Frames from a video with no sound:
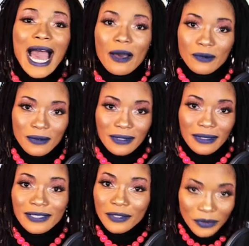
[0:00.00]
down.
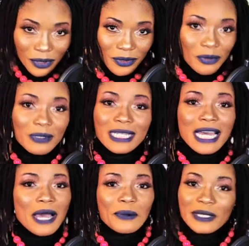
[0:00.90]
It's okay to be
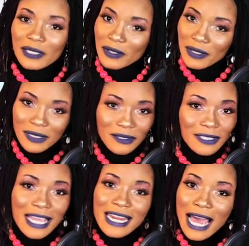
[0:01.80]
down. It's okay
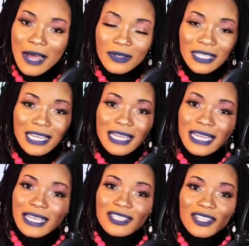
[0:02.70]
to stand out.
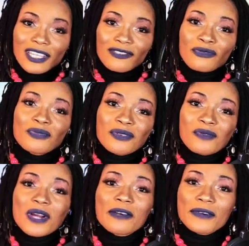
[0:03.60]
It's okay to
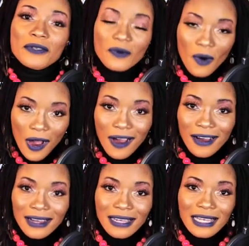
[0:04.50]
be whoever you
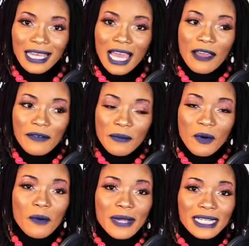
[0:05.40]
are.
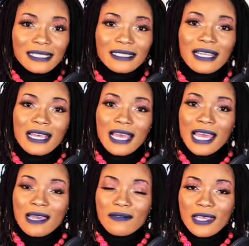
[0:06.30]
Every moment
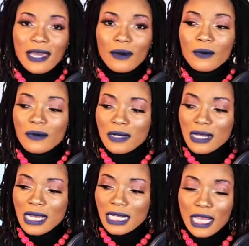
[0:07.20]
have their
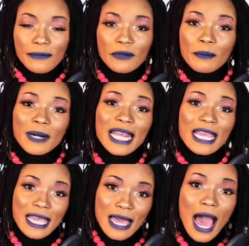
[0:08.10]
own, they have to
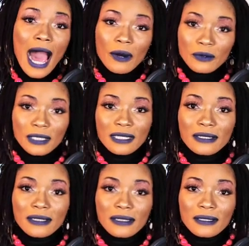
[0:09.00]
play
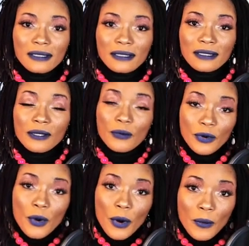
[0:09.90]
out. They
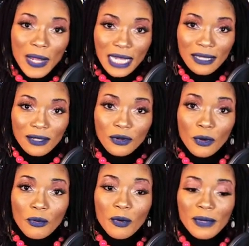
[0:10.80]
will go away.
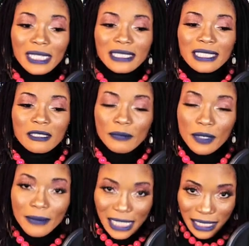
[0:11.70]
No moment is
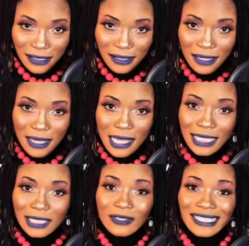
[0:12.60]
permanent.
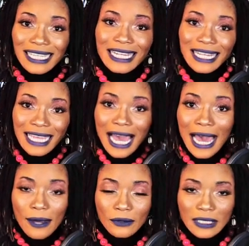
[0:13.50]
So standing
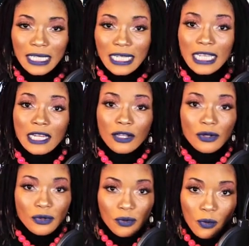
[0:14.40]
out in
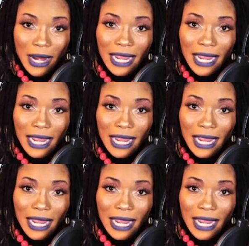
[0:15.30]
a good